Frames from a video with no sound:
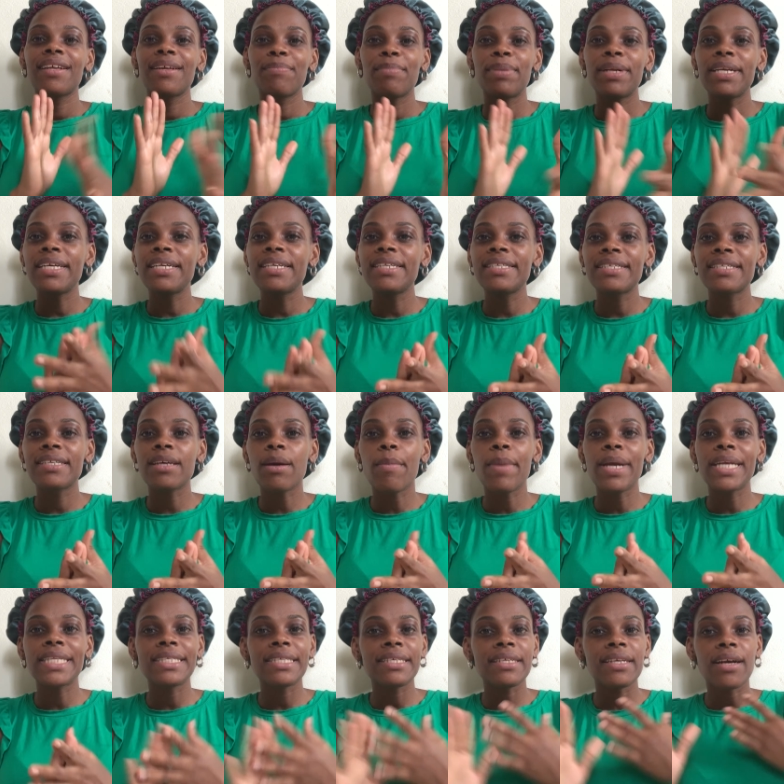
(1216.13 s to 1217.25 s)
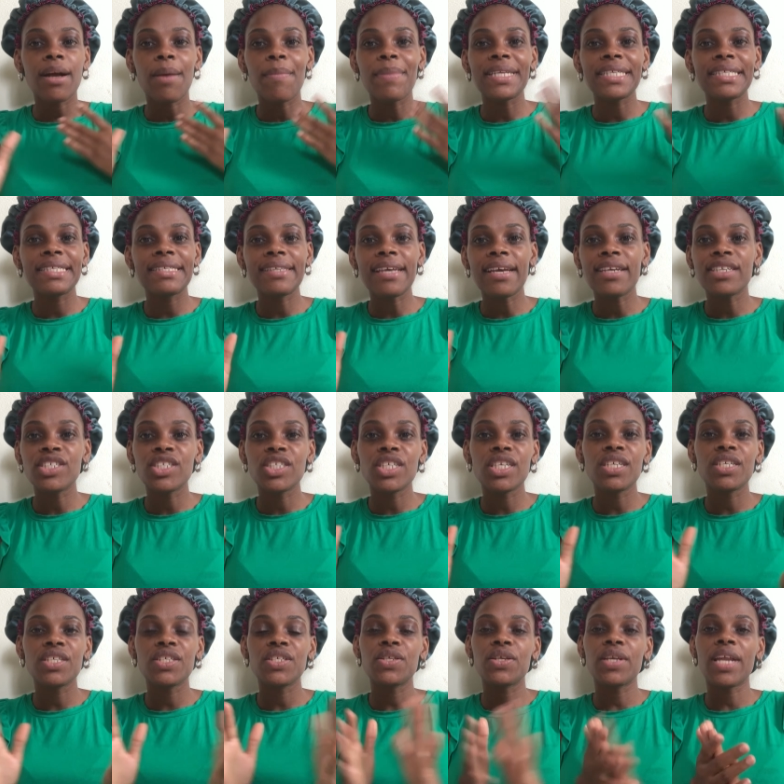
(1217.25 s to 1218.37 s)
please comment in the comment
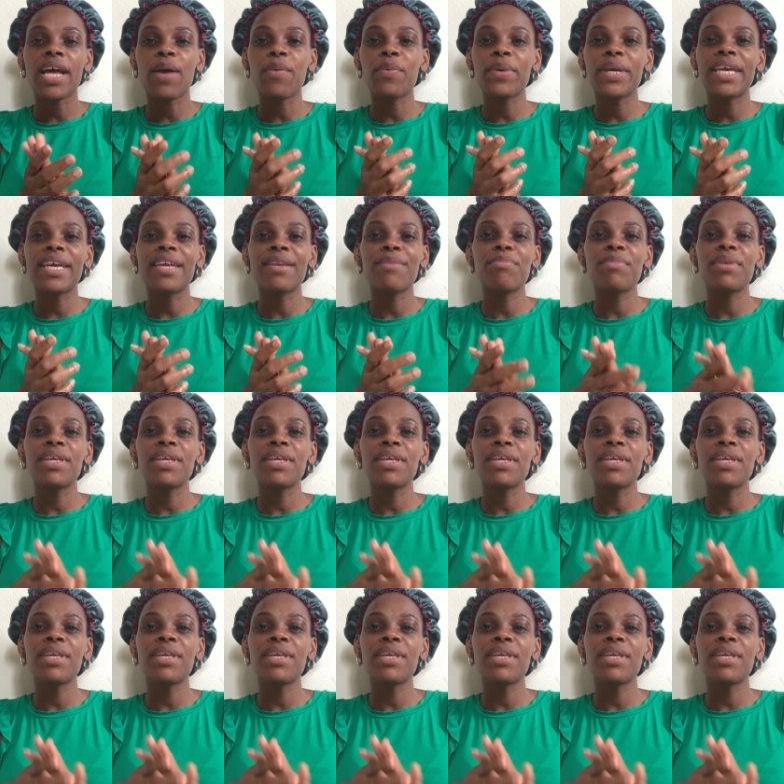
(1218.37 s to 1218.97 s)
section so that we can